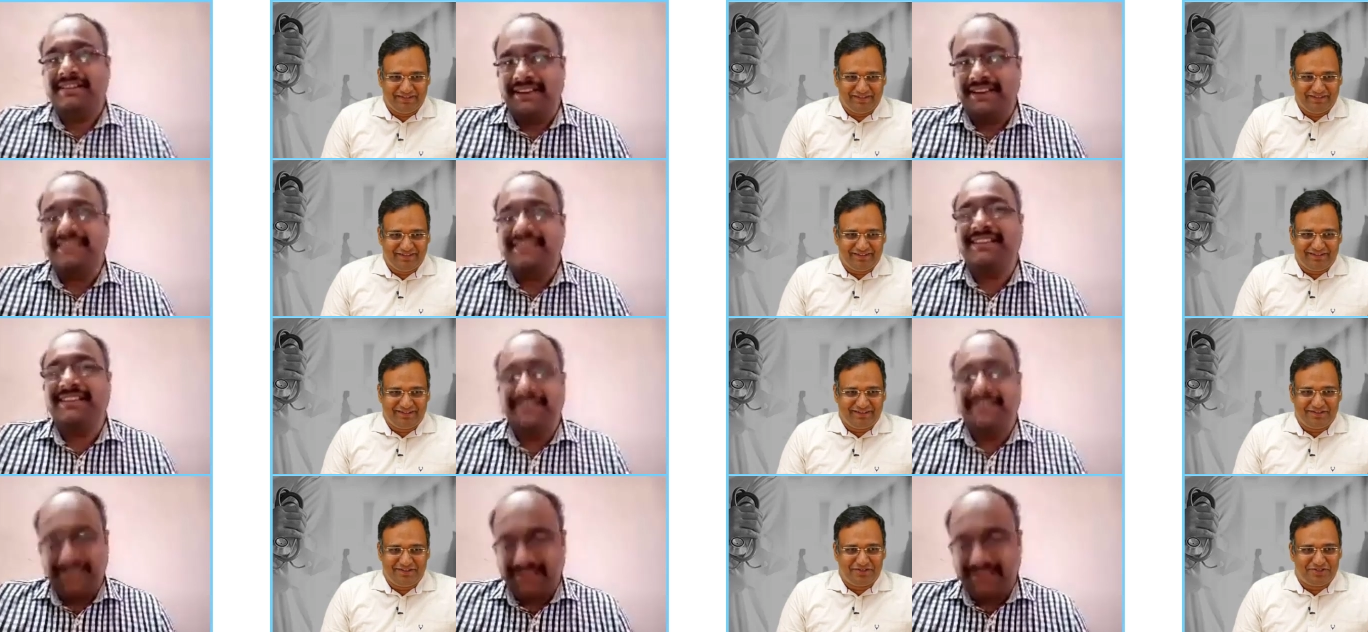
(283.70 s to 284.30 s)
Speaker 1: yes
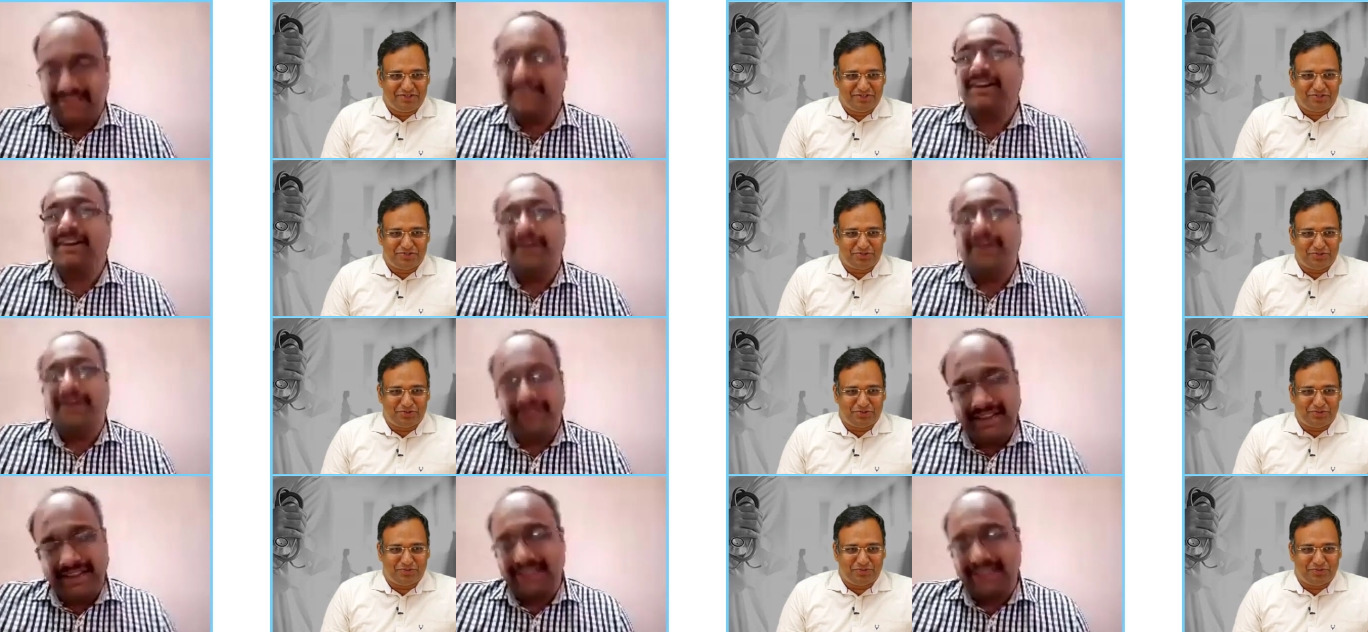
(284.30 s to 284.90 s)
sir
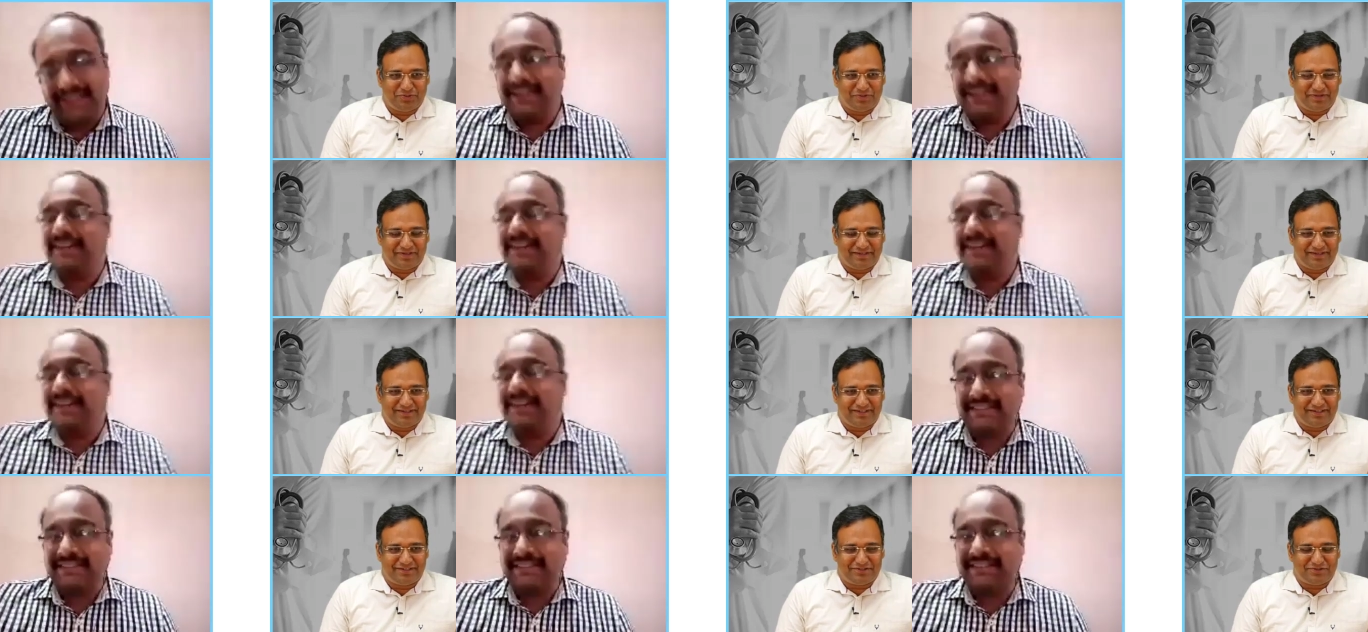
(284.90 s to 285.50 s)
so, online,
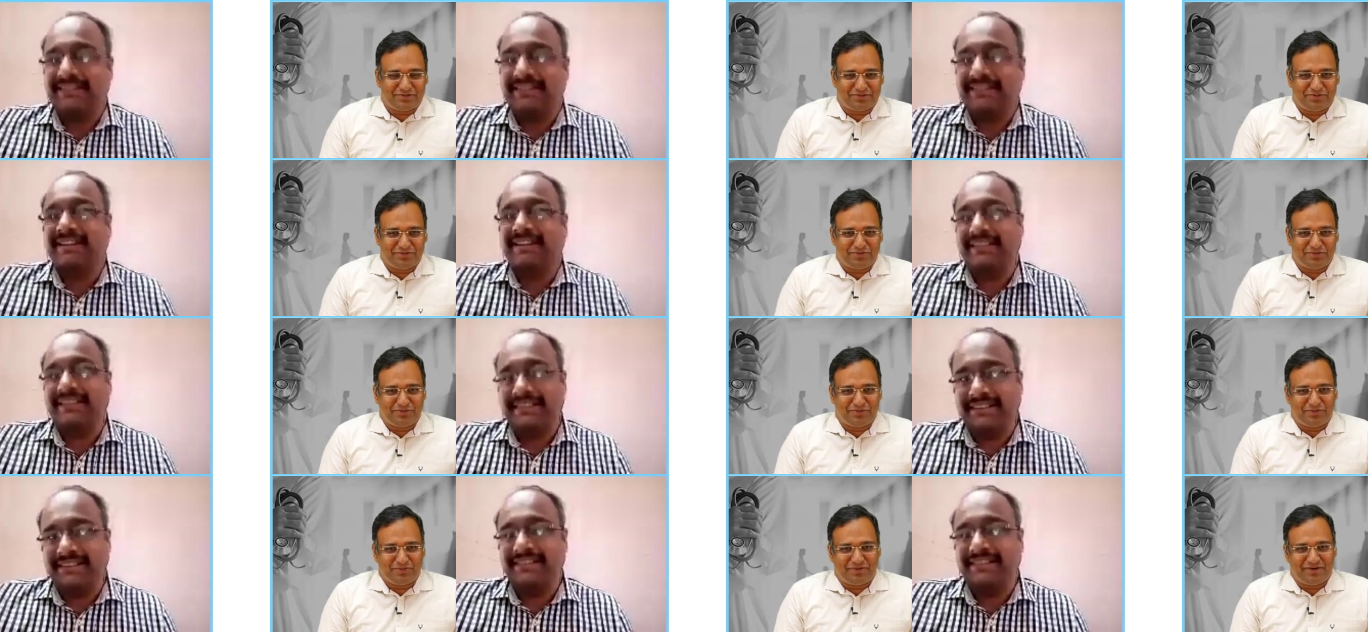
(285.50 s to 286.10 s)
correct. Yes, so
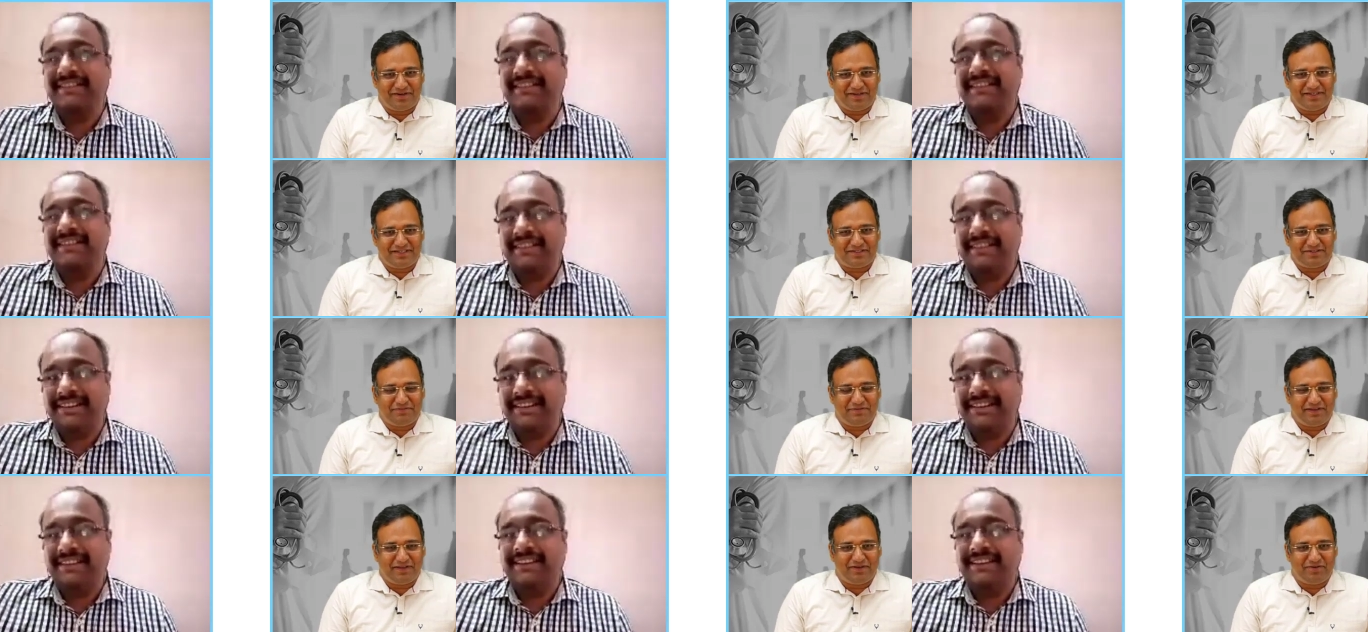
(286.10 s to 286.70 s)
yes,
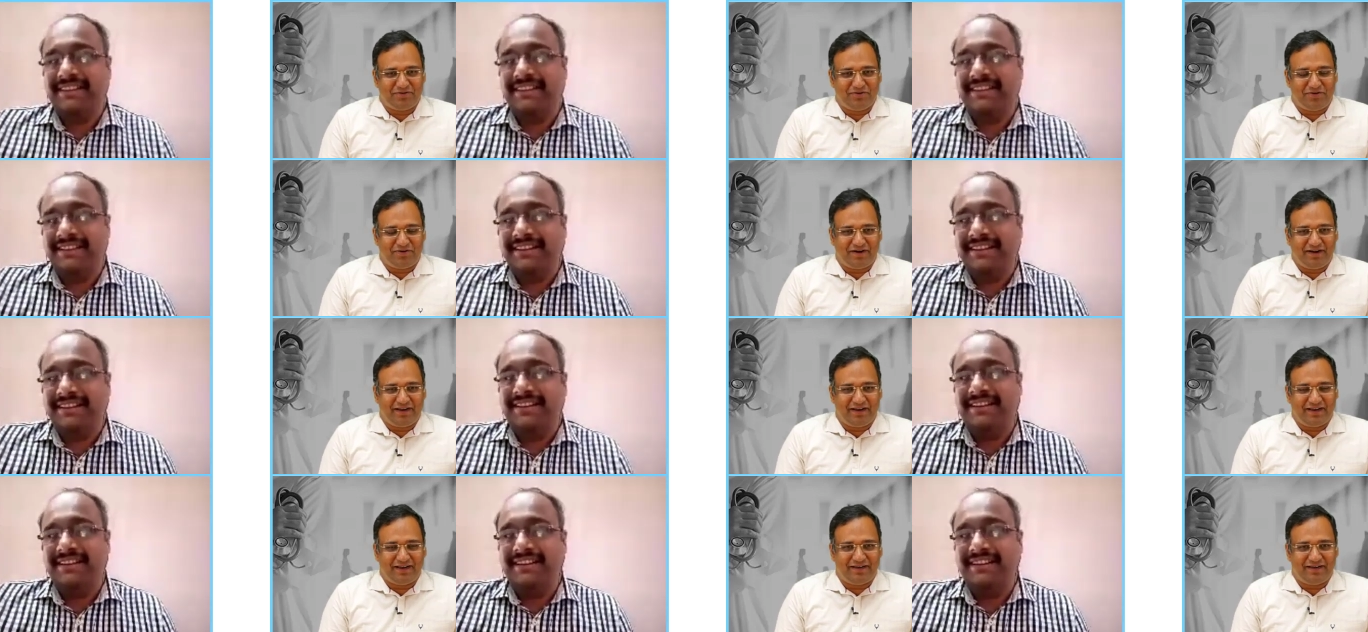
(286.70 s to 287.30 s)
once we go
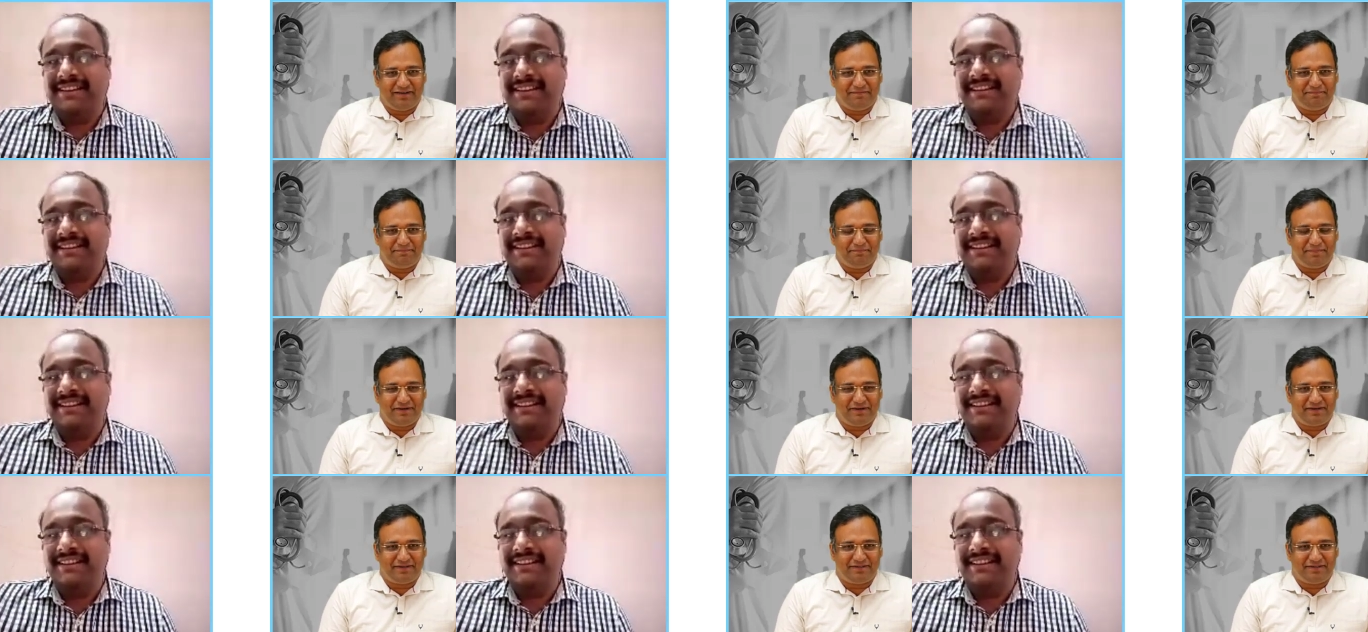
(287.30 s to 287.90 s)
online,
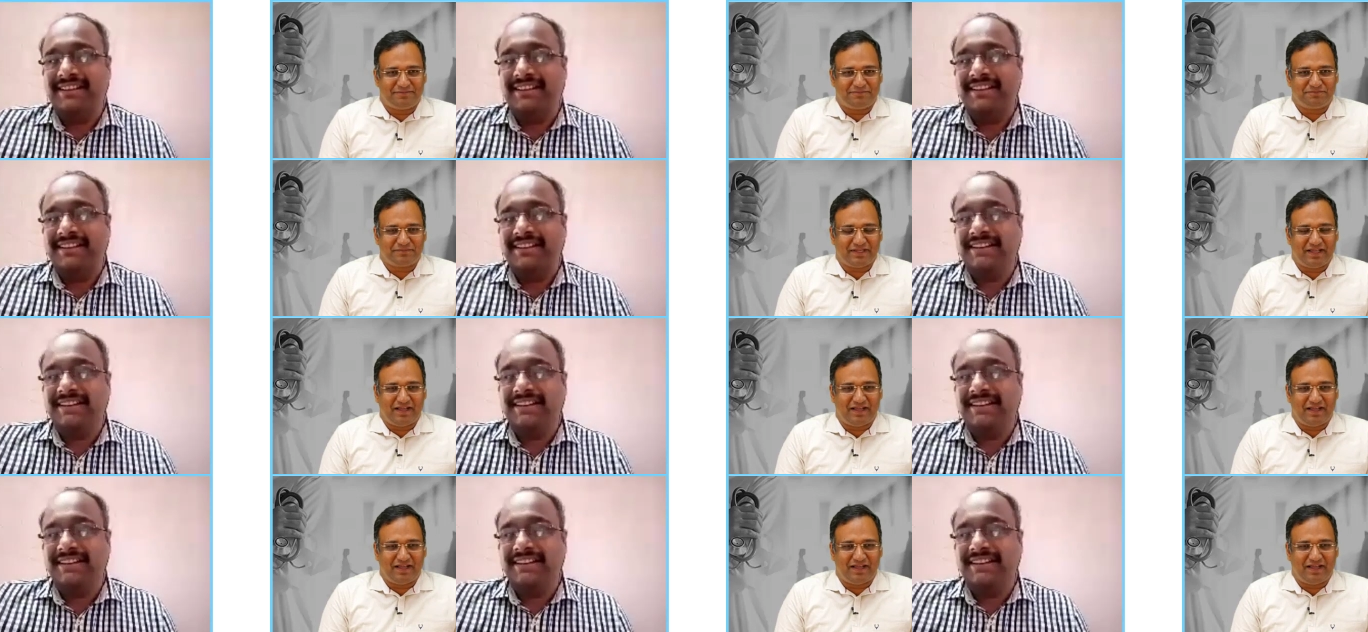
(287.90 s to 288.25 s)
but uh,